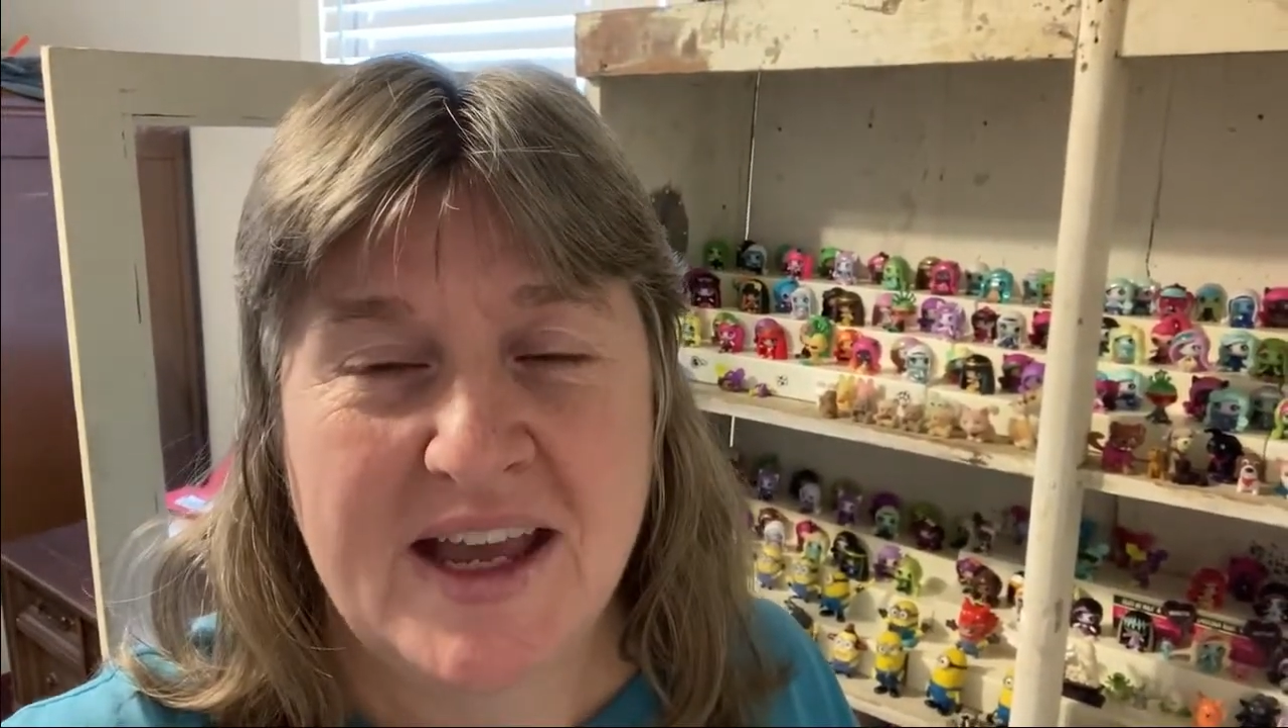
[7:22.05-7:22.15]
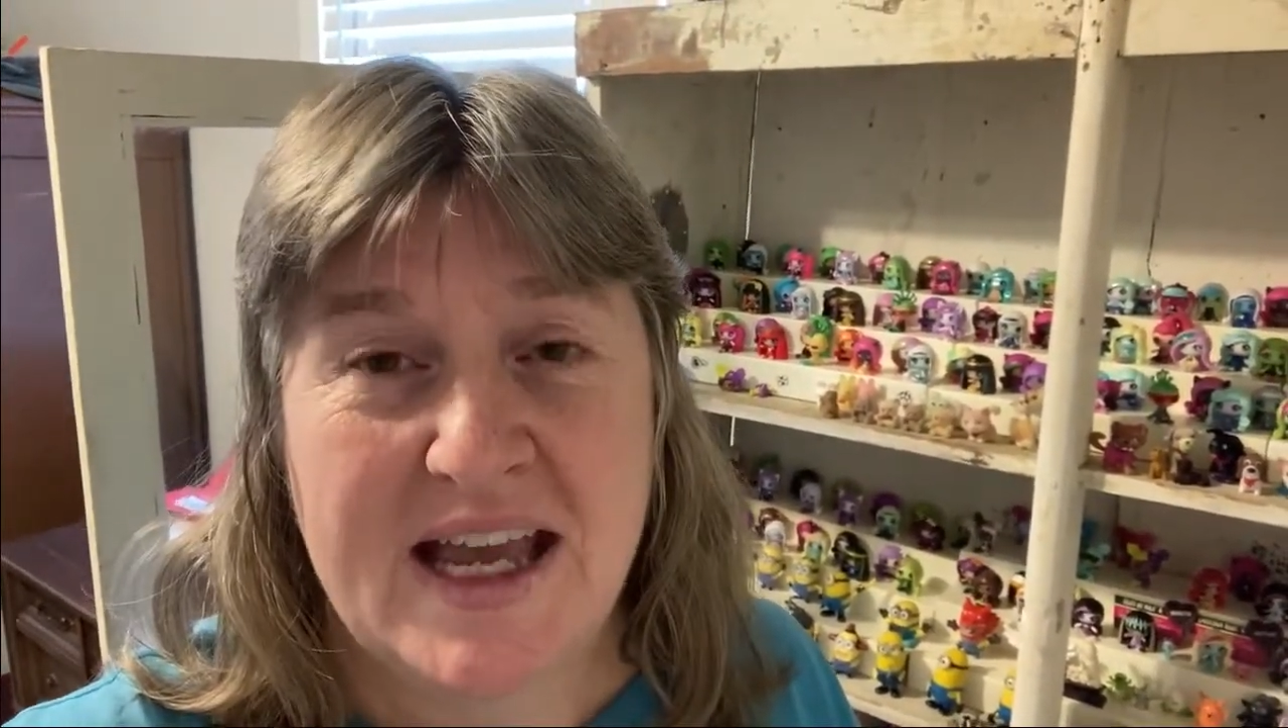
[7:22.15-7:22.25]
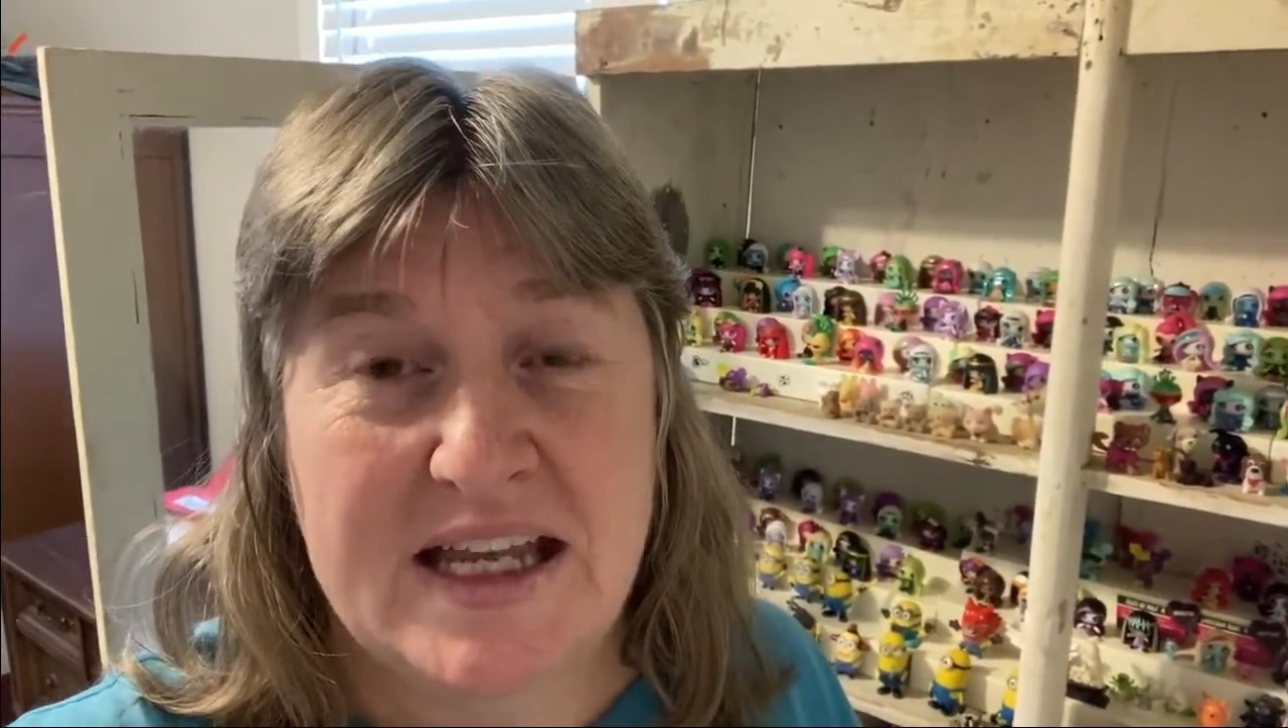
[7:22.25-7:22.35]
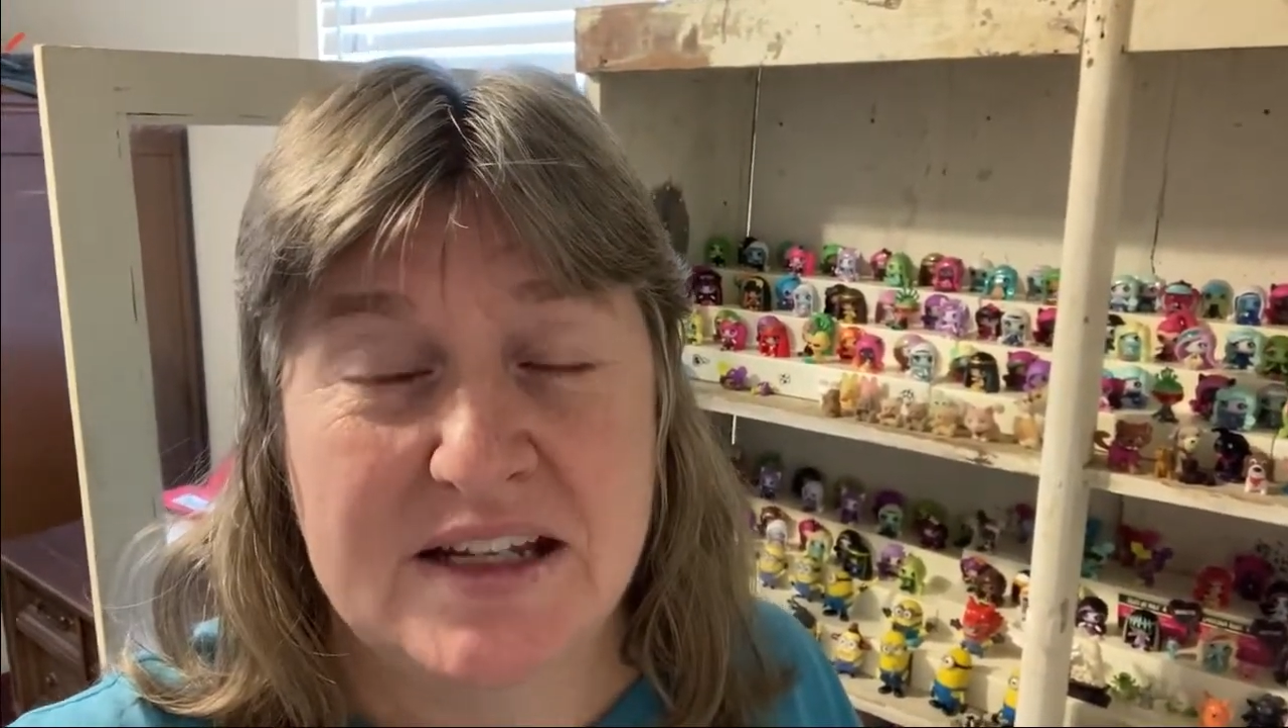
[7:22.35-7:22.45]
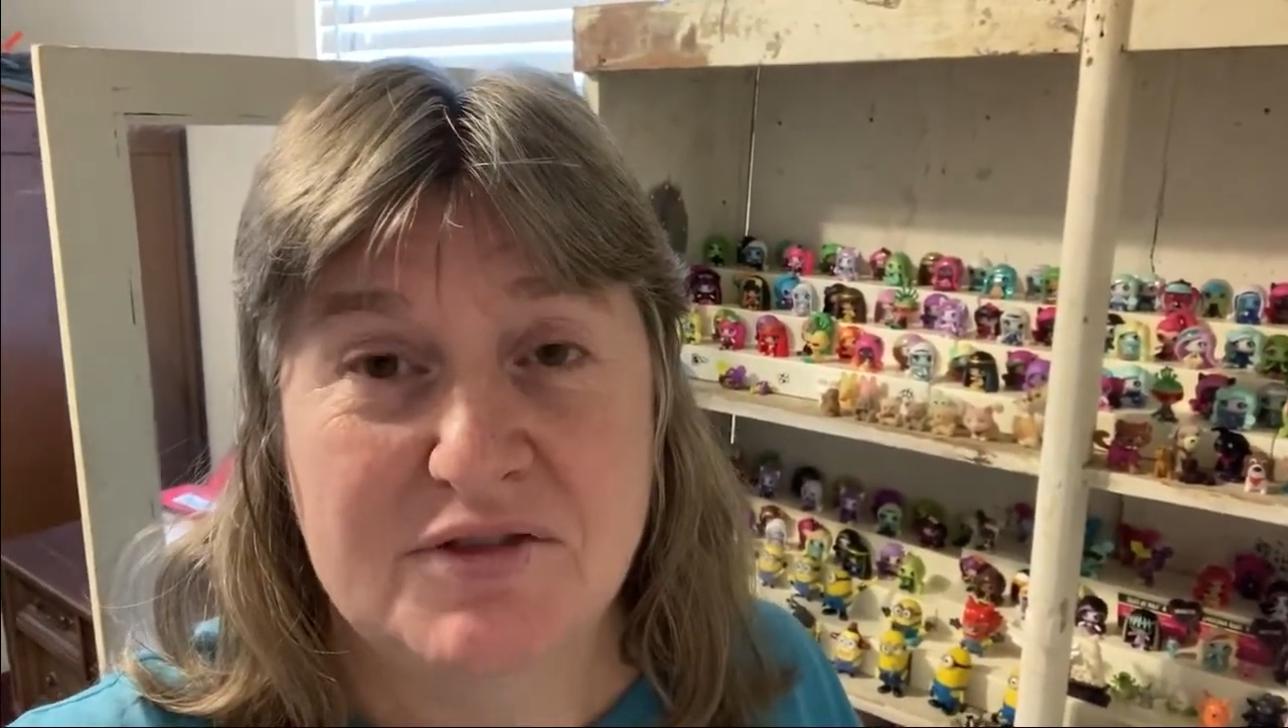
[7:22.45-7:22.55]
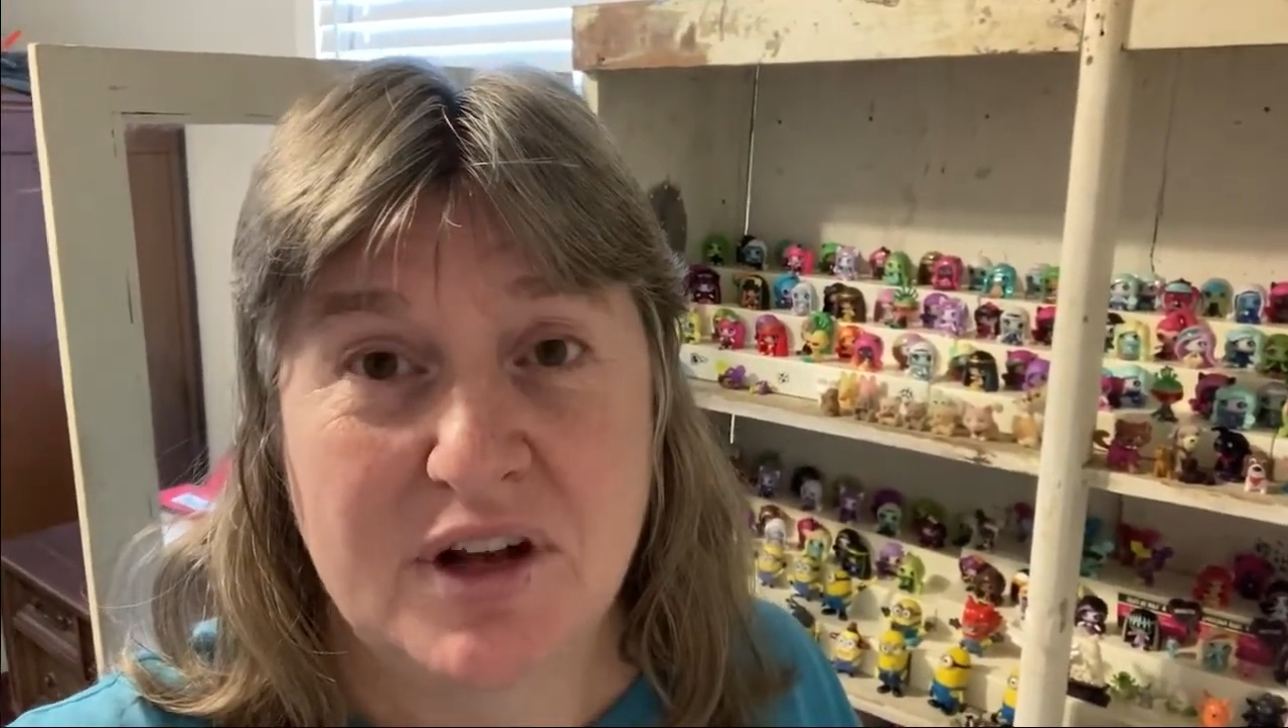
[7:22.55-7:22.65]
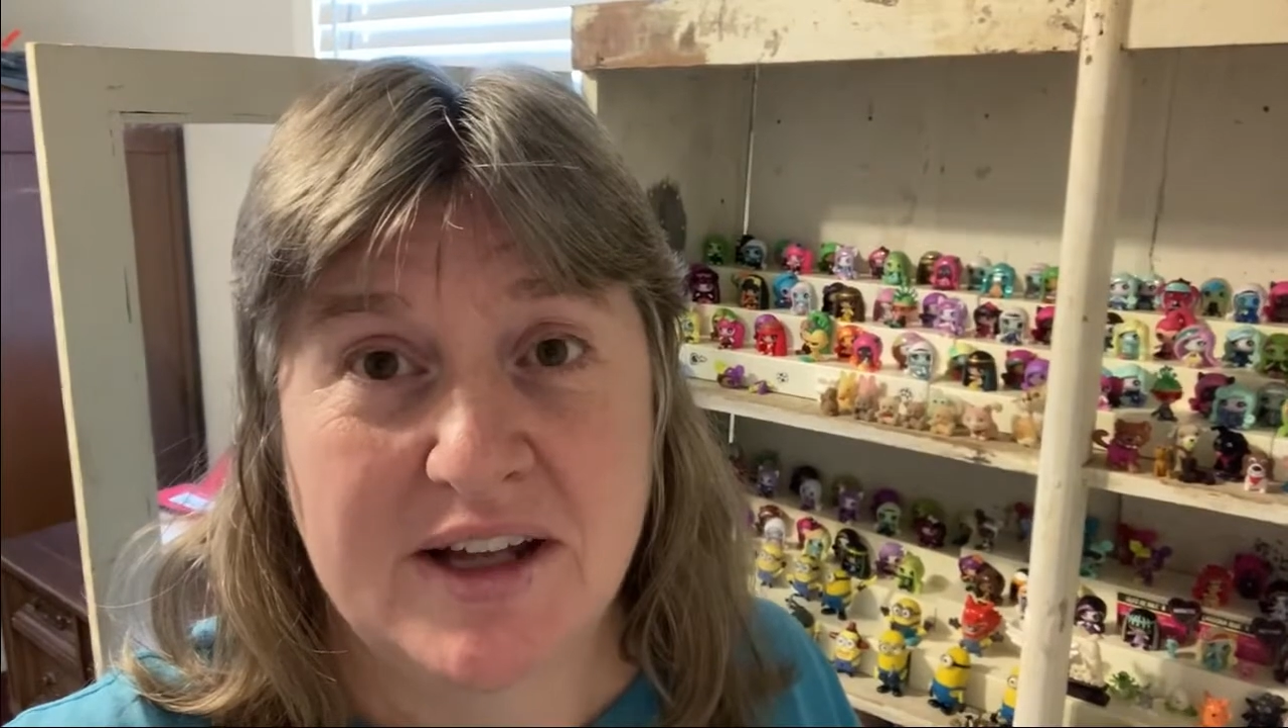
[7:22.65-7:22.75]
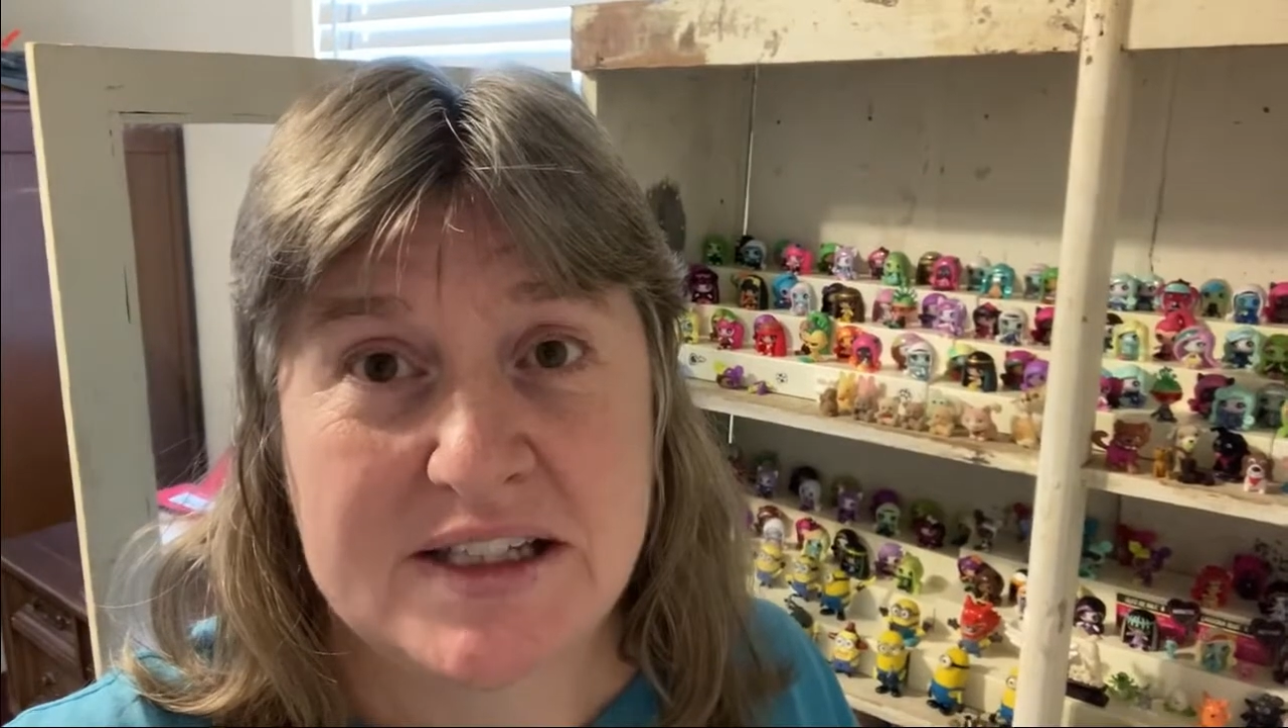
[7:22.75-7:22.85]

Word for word: And if you like